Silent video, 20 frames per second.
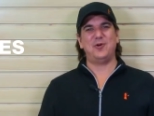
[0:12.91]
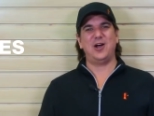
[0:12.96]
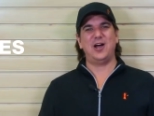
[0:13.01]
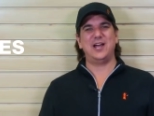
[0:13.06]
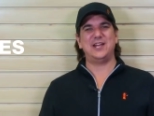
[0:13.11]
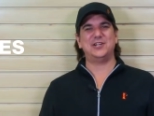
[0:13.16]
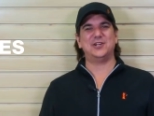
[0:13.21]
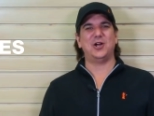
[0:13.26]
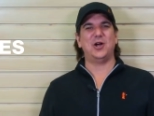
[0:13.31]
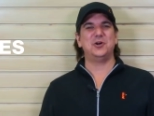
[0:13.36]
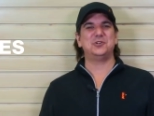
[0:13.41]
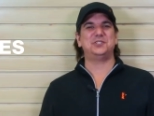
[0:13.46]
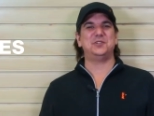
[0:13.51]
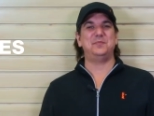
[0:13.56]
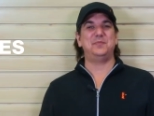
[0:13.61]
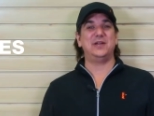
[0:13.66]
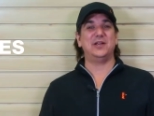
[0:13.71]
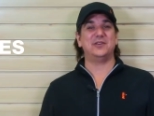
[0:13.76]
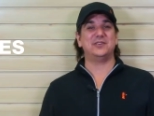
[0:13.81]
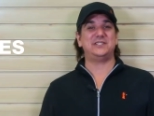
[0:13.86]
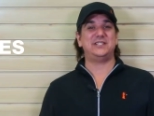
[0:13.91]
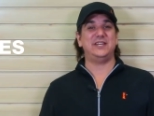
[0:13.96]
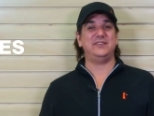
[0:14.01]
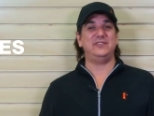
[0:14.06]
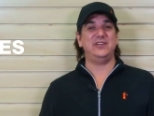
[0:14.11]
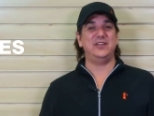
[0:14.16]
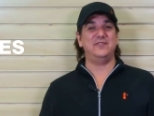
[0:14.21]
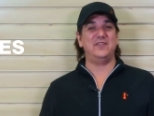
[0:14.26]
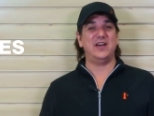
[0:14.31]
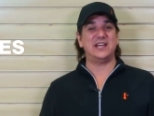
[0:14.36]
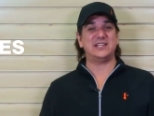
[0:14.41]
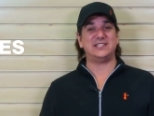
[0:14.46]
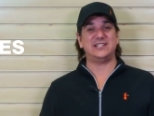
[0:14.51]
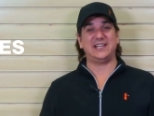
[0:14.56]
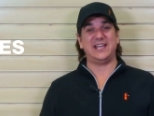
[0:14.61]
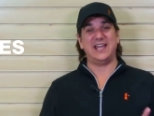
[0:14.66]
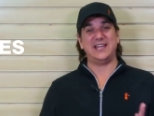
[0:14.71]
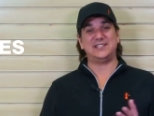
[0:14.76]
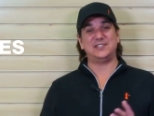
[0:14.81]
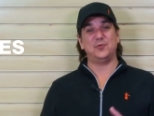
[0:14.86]
Ryan, your host of B R S T V
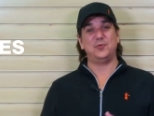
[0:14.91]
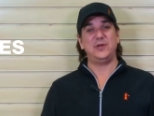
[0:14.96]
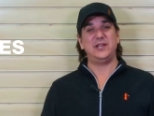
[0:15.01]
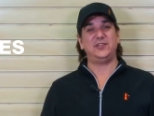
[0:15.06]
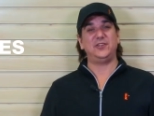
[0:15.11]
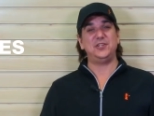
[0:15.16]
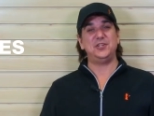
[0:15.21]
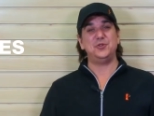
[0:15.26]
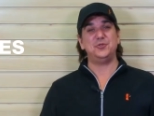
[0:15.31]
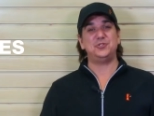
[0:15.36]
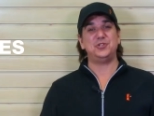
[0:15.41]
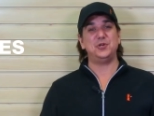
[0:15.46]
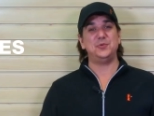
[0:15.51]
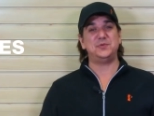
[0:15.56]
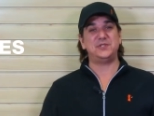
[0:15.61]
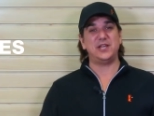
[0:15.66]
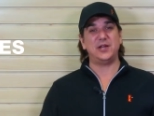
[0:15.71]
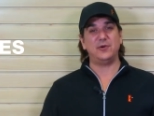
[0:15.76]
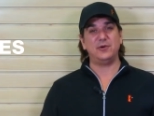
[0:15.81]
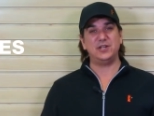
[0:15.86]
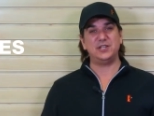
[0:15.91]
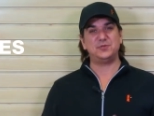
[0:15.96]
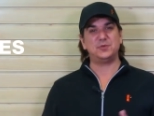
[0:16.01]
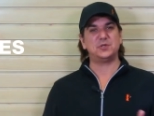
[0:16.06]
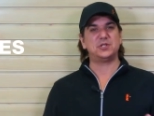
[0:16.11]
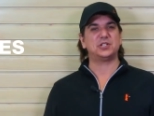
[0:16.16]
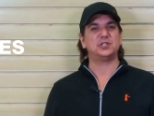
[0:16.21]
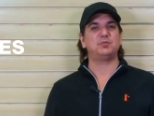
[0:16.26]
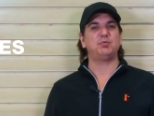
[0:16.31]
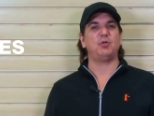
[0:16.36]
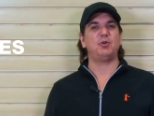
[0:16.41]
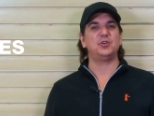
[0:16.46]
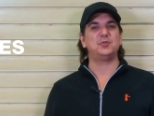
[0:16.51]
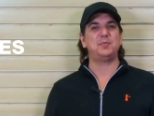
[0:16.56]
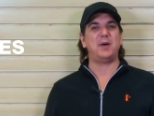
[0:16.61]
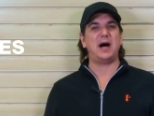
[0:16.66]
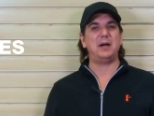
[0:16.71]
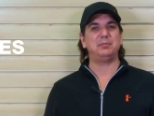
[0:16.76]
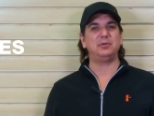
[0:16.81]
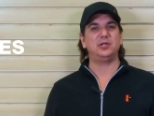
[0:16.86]
Investigates, a weekly YouTube series which explores
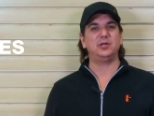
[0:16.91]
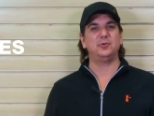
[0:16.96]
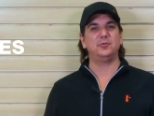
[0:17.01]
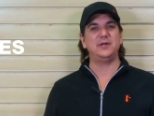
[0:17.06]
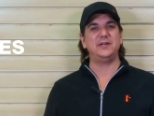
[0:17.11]
popular